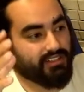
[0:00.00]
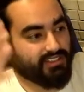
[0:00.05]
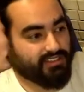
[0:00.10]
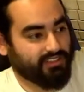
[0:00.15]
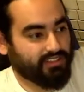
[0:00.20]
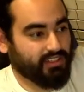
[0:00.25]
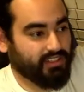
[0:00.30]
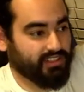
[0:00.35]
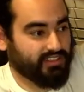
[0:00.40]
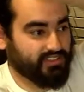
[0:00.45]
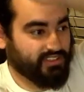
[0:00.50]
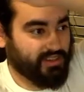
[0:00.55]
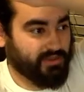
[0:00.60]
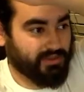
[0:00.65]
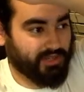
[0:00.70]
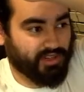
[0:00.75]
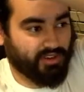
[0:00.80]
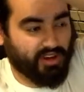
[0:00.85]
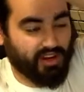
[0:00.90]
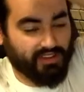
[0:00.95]
Sammy
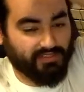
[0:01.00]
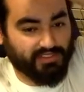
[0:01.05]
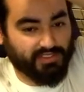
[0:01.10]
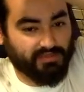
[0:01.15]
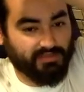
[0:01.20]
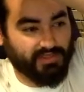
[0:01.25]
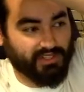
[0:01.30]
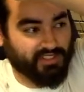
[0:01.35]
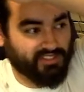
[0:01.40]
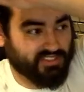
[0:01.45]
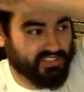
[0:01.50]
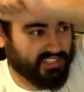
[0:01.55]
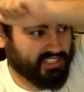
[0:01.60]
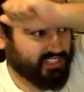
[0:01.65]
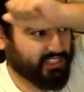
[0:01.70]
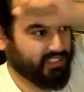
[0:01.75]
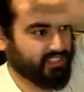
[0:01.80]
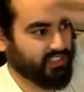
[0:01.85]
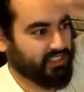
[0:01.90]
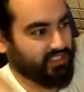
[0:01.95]
grabs the belts and
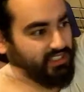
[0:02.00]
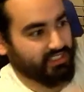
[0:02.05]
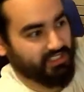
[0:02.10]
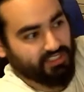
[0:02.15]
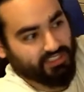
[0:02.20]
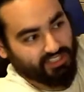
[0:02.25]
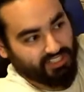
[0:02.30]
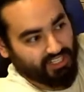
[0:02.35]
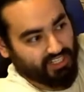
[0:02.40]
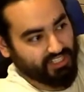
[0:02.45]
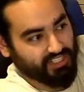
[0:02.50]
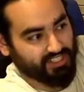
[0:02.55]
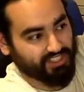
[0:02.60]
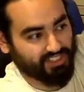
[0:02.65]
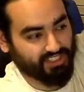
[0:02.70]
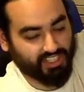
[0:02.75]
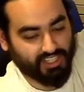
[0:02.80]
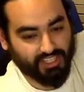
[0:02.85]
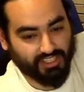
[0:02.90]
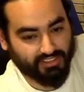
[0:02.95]
kind of just
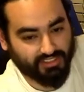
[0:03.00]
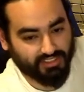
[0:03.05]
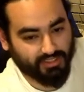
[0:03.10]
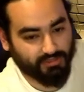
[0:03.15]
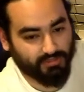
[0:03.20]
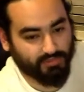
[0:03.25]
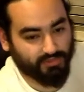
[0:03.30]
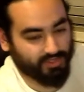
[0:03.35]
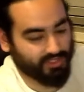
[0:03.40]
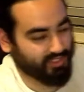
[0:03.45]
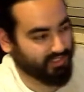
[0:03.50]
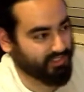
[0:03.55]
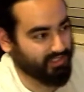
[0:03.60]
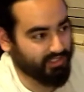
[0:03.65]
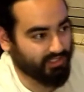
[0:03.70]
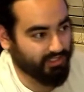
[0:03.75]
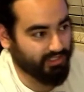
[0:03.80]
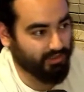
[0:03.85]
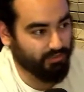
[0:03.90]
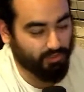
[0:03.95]
hits him with
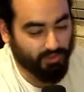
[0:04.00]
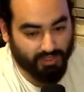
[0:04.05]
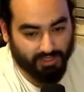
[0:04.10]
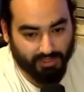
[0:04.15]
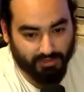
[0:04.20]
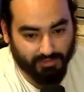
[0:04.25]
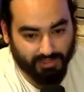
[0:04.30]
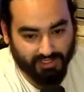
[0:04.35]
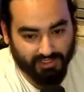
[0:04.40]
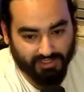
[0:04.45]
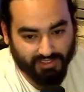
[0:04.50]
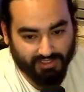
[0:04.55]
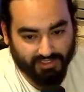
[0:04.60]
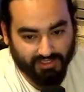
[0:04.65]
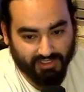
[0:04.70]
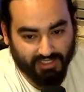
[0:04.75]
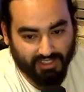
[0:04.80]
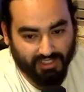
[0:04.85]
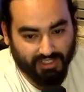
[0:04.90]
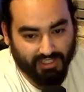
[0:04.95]
one of the belts,
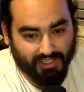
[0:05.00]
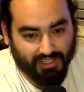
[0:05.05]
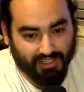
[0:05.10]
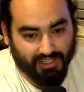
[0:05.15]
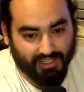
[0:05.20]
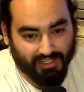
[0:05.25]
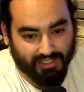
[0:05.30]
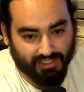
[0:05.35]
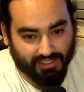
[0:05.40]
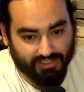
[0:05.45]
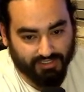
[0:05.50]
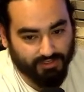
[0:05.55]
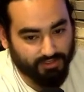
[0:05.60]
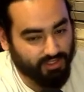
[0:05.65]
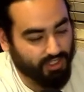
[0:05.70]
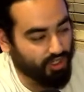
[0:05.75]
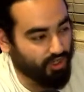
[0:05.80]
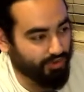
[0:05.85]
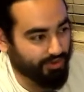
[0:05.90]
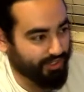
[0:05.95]
and
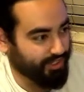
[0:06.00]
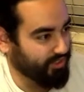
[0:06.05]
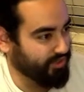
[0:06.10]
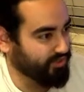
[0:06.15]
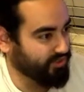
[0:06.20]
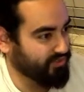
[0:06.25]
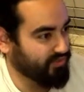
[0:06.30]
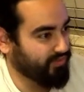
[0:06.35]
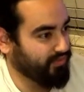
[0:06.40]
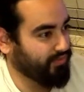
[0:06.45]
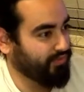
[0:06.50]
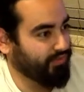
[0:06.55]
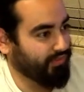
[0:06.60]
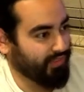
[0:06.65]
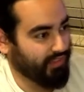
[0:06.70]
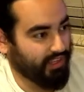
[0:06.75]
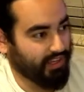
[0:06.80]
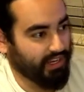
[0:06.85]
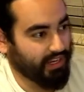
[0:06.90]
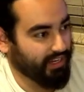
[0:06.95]
Cody goes
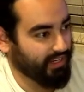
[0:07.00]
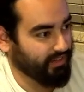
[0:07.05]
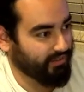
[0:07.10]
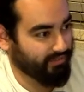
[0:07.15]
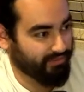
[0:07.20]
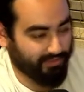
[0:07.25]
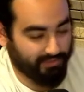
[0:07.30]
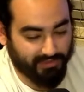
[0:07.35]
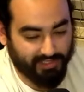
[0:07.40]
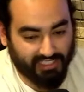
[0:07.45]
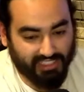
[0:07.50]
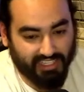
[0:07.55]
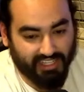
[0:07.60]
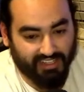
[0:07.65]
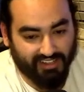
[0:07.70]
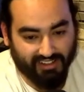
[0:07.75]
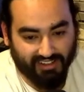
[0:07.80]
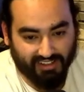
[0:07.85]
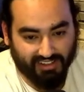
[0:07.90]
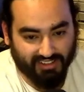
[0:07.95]
flying from the
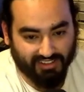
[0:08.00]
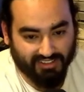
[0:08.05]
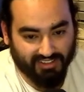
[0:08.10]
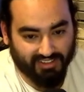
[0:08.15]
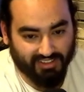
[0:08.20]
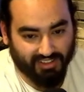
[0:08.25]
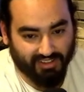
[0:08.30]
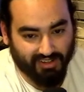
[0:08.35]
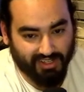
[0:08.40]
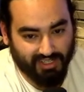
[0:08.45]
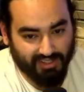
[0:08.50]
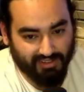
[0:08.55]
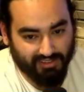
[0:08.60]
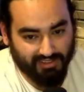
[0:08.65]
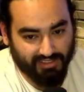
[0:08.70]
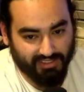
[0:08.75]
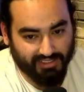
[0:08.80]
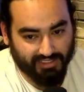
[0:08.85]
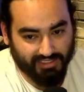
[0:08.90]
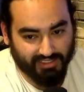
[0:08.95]
ladder onto the ground,
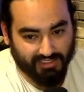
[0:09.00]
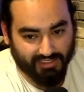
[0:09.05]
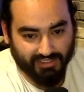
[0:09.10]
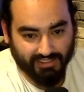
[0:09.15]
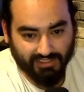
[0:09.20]
and then,